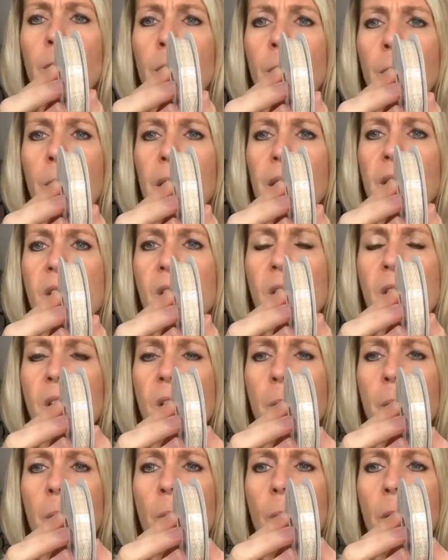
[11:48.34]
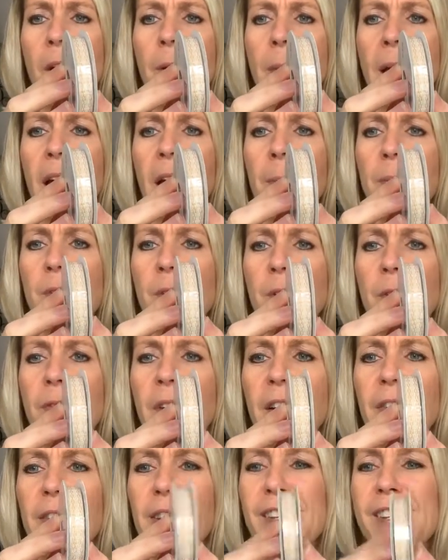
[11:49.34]
ribbon has just been one of my absolute
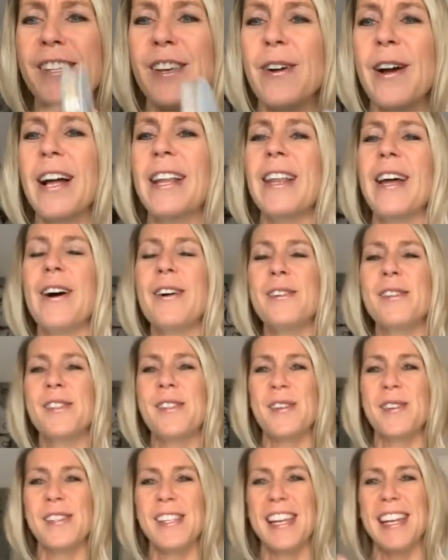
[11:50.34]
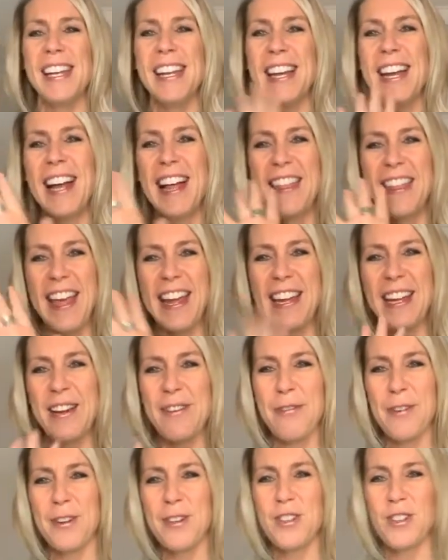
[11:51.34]
favorites. So hello, Susan. Thank you
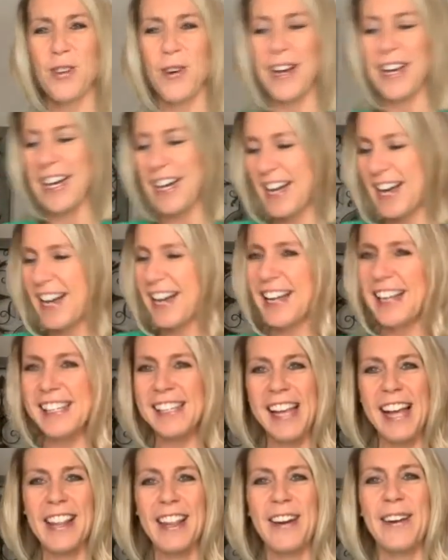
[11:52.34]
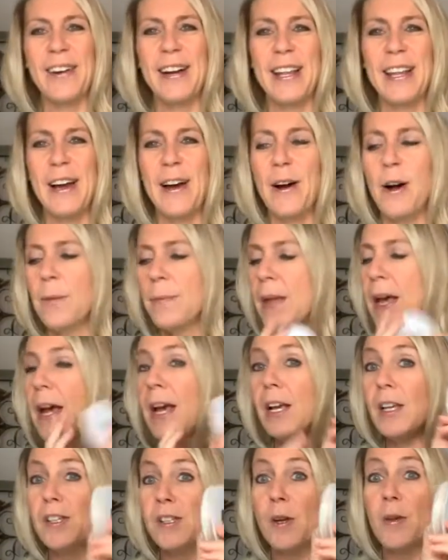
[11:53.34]
for joining us. Hello, hello.
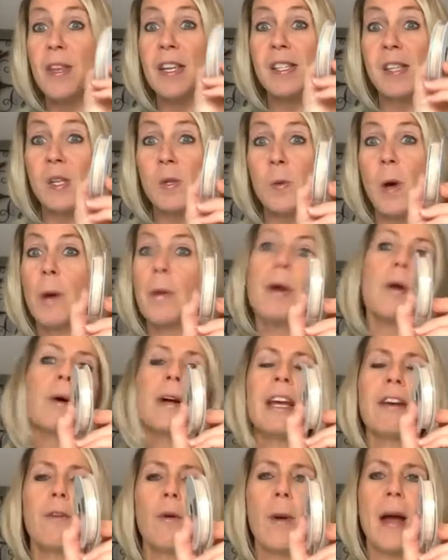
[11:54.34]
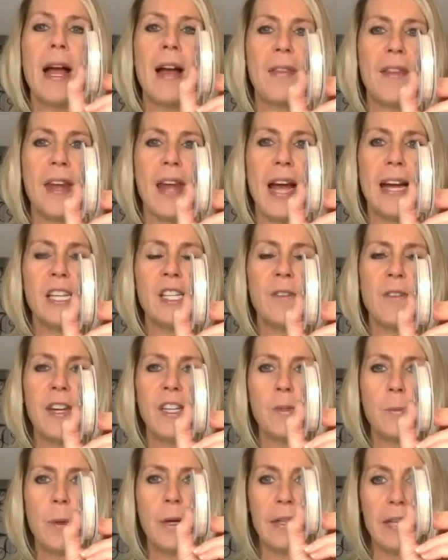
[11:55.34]
So this is what we will give away on the next
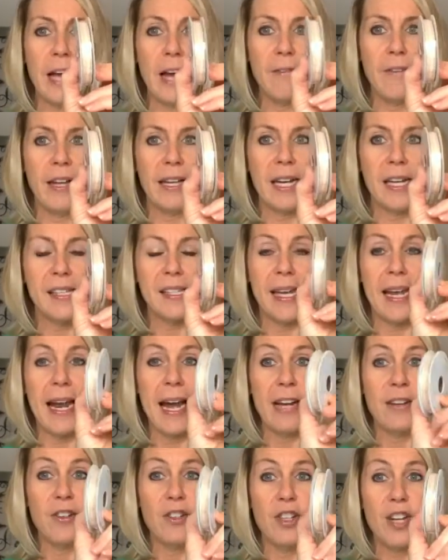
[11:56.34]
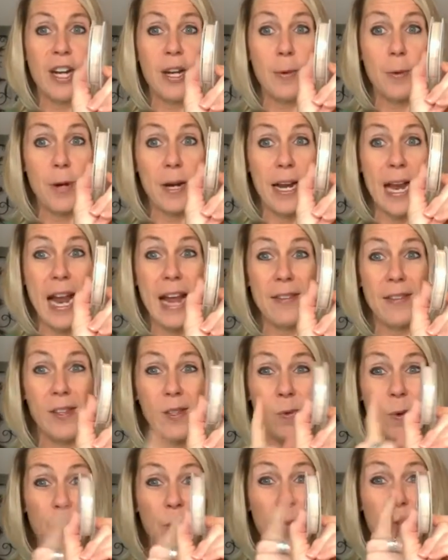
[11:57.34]
Facebook Live. Like I said, on January eighth is
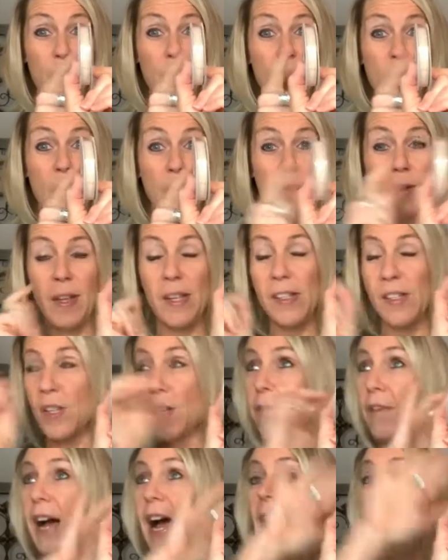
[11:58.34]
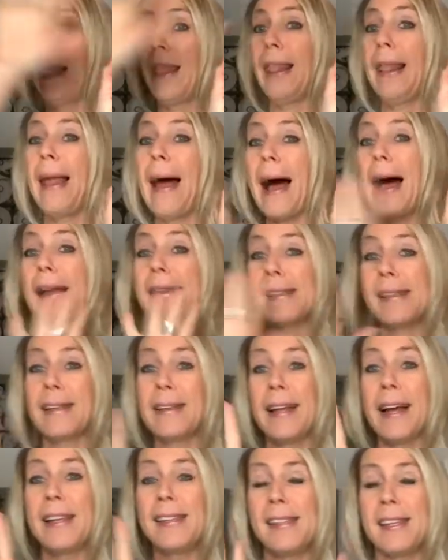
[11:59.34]
when we will draw for this. So you've got lots and
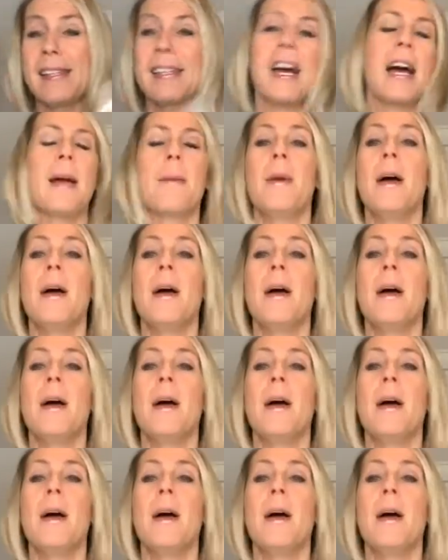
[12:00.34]
lots of time